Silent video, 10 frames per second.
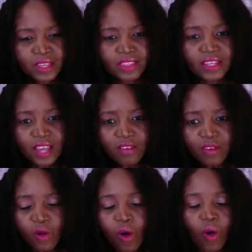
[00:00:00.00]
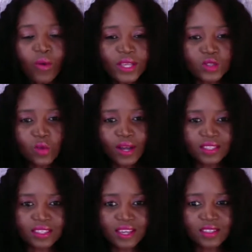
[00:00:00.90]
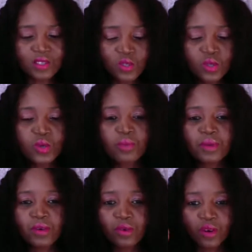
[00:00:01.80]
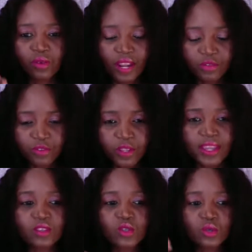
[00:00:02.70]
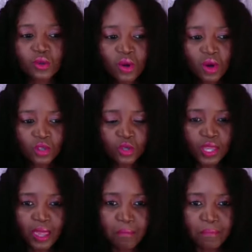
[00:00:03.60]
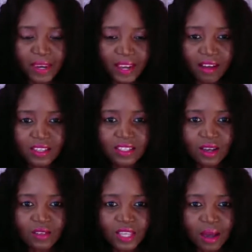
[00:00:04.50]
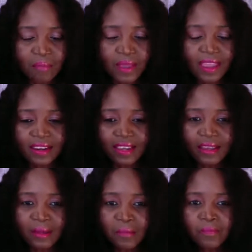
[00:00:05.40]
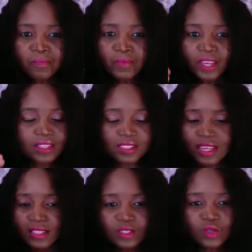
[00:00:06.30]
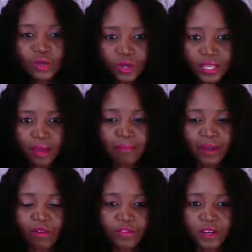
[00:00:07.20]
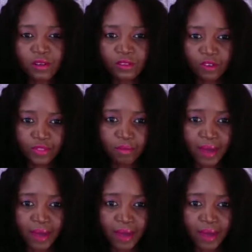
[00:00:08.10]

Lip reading: The devil always wants us to be regretful and to keep beating ourselves up. And it's truly a battlefield of the